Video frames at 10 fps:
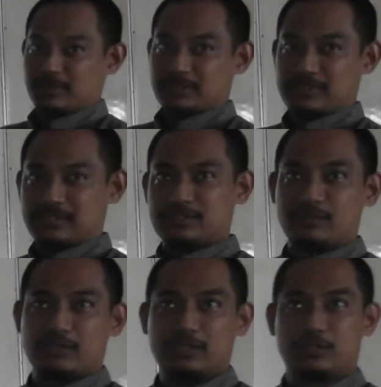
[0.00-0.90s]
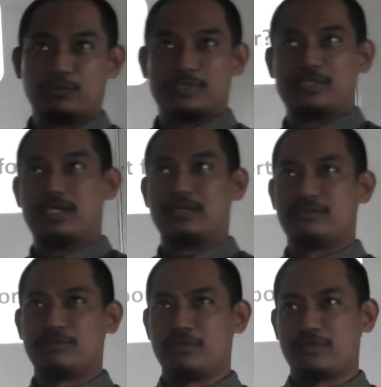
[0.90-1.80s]
because this is already towards the end
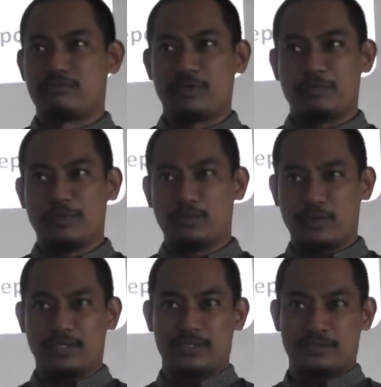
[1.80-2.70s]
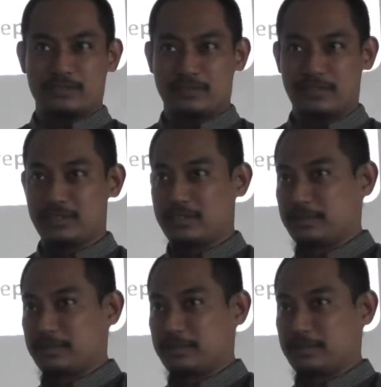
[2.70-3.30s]
of your FYP 1, right?